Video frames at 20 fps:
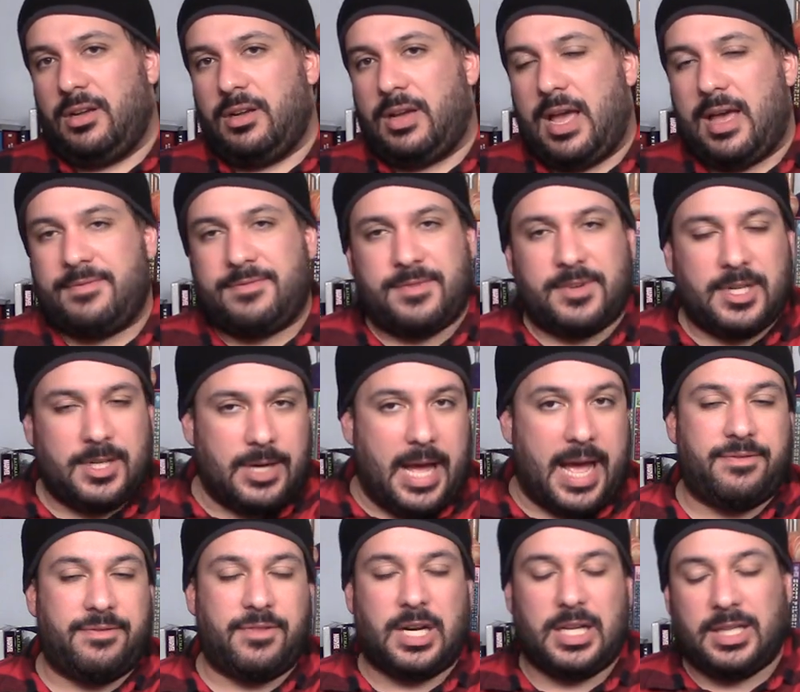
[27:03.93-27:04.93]
have
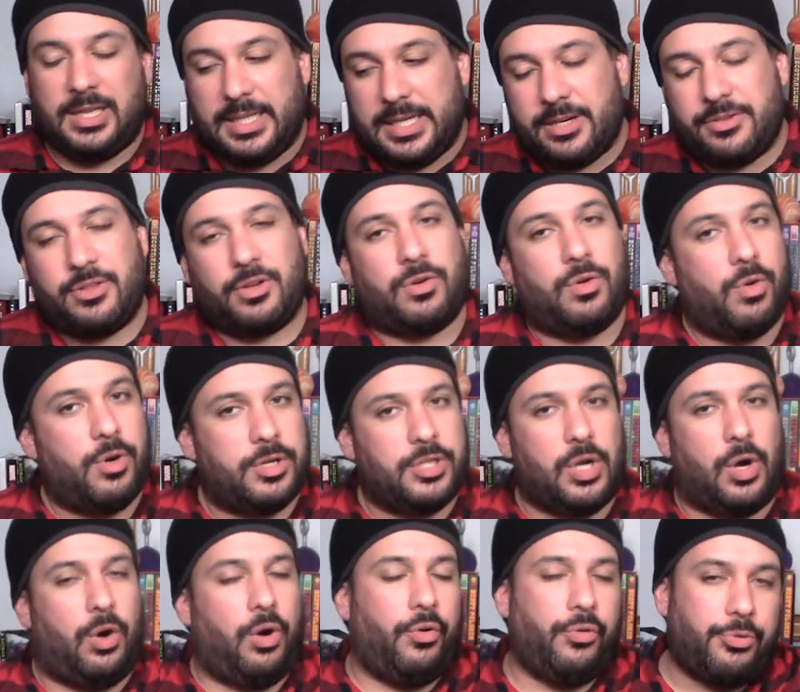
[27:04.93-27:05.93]
cleared the course
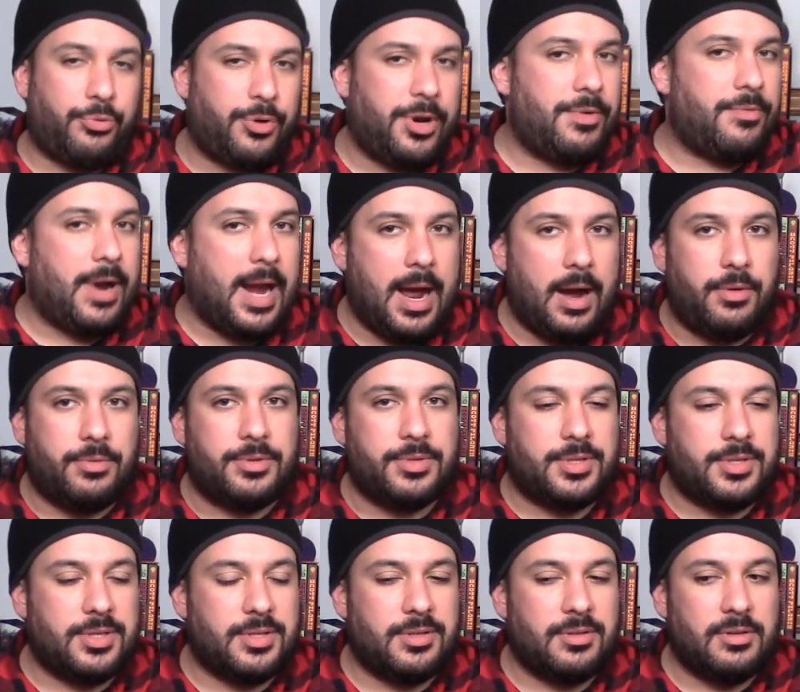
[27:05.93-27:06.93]
all three
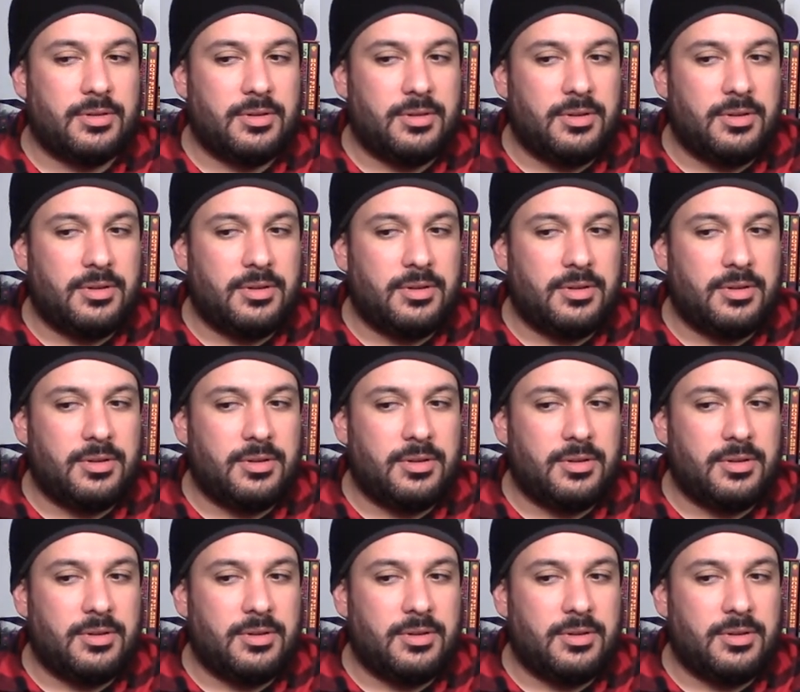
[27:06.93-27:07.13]
rounds,